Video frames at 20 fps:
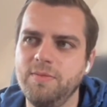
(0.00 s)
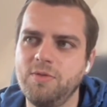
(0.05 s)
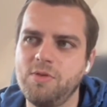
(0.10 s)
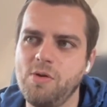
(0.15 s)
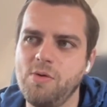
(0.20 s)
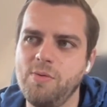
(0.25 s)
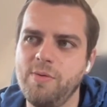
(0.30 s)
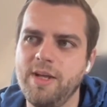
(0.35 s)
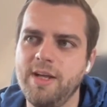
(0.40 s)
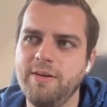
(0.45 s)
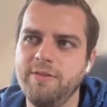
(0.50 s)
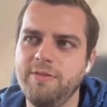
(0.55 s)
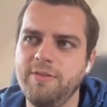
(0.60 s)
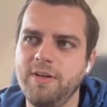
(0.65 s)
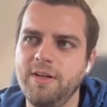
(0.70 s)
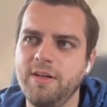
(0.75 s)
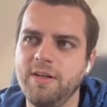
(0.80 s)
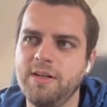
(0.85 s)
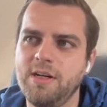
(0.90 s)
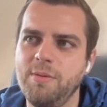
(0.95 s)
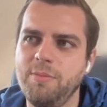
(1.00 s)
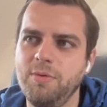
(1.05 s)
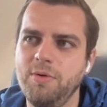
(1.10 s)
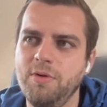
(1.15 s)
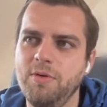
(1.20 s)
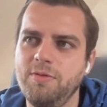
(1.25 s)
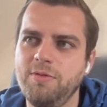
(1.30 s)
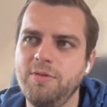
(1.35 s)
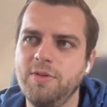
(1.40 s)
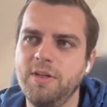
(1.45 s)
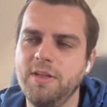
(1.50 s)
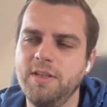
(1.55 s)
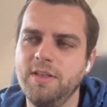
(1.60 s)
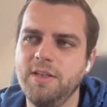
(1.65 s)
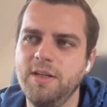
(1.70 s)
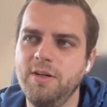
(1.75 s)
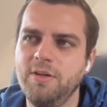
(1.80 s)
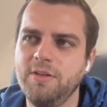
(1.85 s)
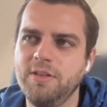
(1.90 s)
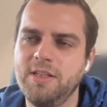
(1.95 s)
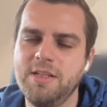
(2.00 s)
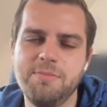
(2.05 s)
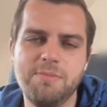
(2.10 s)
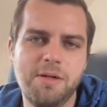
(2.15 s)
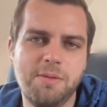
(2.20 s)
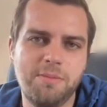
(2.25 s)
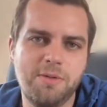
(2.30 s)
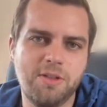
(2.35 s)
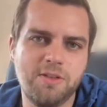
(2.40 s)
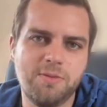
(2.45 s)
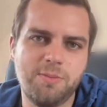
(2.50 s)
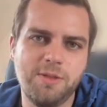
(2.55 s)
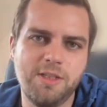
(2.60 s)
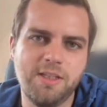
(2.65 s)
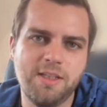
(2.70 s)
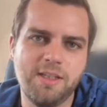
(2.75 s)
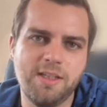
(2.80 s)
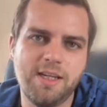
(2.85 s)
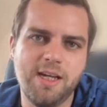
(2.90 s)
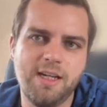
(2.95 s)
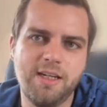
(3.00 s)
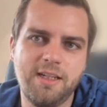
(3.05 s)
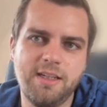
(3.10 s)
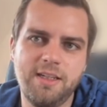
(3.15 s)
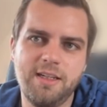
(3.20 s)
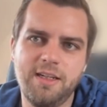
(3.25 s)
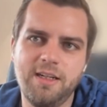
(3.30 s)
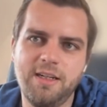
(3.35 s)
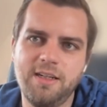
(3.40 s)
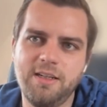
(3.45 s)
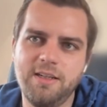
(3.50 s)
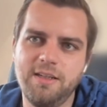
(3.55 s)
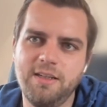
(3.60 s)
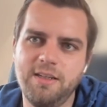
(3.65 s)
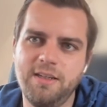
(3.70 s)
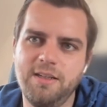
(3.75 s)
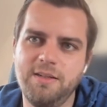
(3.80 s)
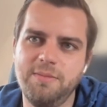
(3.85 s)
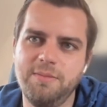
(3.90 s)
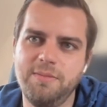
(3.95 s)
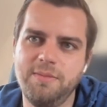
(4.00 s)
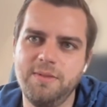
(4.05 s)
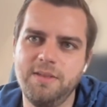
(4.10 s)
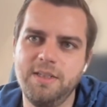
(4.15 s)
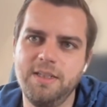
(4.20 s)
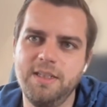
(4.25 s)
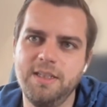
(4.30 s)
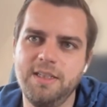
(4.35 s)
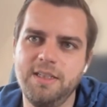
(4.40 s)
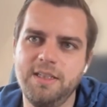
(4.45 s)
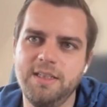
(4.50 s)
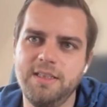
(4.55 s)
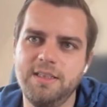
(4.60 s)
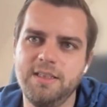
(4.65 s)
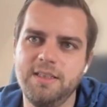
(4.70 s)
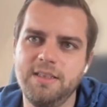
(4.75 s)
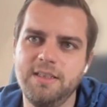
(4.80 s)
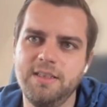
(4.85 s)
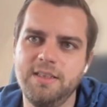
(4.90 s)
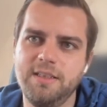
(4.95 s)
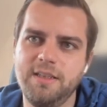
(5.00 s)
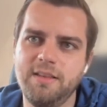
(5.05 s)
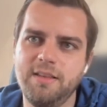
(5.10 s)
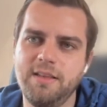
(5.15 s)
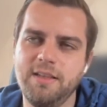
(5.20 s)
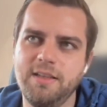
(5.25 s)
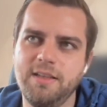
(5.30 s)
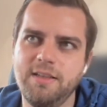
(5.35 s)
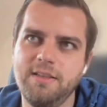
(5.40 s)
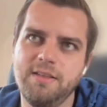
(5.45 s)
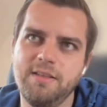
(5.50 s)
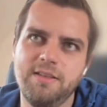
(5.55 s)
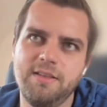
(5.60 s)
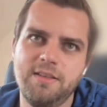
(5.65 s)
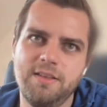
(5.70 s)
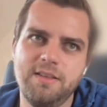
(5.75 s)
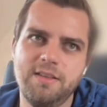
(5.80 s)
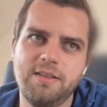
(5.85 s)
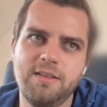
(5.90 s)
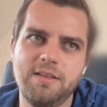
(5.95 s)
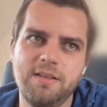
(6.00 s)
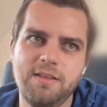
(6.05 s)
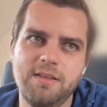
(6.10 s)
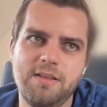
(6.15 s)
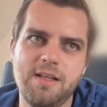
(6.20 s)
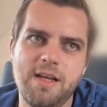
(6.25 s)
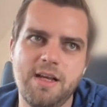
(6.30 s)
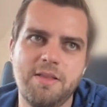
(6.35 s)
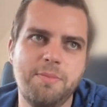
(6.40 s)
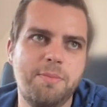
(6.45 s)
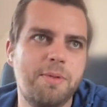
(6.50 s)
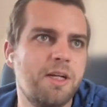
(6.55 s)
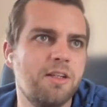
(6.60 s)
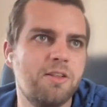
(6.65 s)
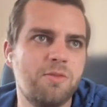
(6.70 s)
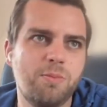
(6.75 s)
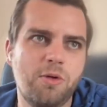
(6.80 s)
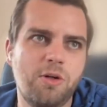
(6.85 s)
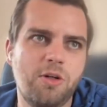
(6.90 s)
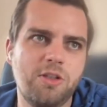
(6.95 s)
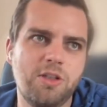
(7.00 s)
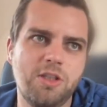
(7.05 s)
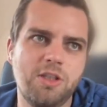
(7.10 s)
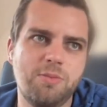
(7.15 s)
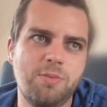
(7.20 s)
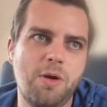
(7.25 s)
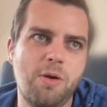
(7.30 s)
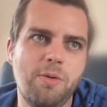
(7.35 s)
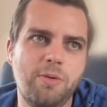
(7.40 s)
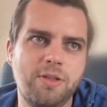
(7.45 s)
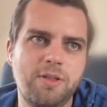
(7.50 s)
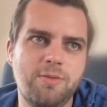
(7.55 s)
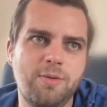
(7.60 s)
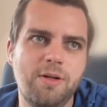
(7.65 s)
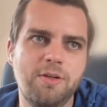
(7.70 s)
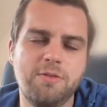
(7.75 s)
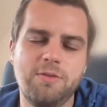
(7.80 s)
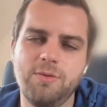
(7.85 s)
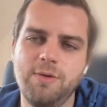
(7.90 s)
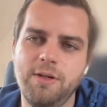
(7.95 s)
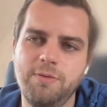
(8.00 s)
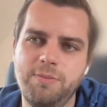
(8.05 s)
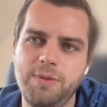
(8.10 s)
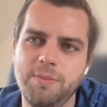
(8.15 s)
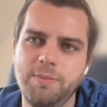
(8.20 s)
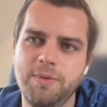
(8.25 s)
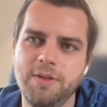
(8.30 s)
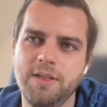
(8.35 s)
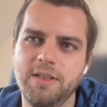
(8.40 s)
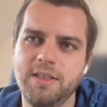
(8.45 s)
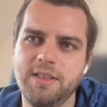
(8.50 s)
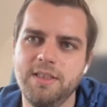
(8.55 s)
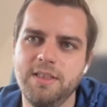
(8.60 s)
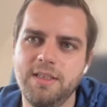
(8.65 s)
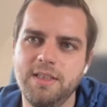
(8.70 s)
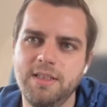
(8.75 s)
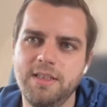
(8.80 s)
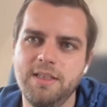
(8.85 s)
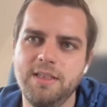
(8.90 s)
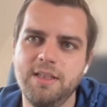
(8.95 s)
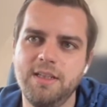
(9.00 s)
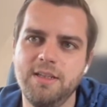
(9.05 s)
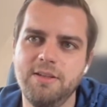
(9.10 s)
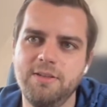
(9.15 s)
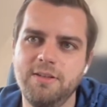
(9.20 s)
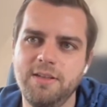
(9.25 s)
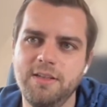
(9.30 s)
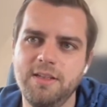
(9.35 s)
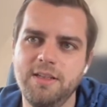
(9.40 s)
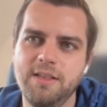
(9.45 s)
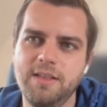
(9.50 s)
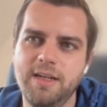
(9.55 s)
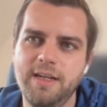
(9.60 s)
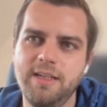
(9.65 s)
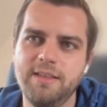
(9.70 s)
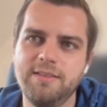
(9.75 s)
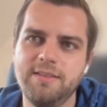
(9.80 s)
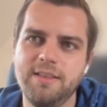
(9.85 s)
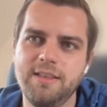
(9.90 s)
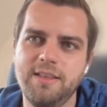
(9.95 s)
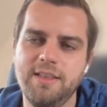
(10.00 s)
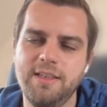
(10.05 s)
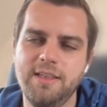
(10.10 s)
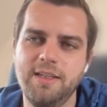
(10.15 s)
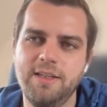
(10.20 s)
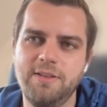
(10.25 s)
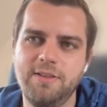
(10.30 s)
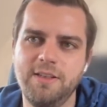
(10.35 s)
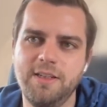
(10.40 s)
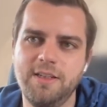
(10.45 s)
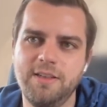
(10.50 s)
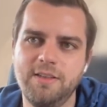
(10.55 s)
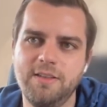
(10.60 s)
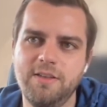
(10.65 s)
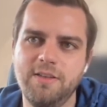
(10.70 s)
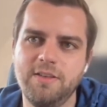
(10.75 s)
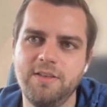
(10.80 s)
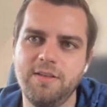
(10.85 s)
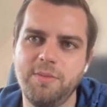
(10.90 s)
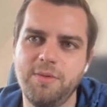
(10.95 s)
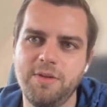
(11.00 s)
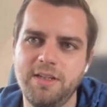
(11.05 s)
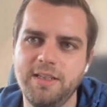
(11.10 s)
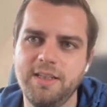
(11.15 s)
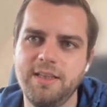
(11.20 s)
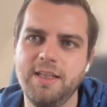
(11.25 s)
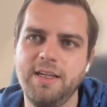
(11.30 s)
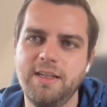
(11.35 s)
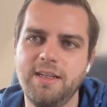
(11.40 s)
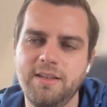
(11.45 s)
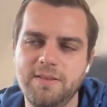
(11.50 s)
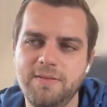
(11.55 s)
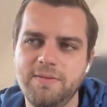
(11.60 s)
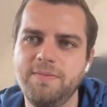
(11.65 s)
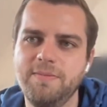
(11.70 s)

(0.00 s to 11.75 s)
so we have a couple of our team members being in Canada, and I think the biggest portion is probably 12 people in the Helsinki area or something like that.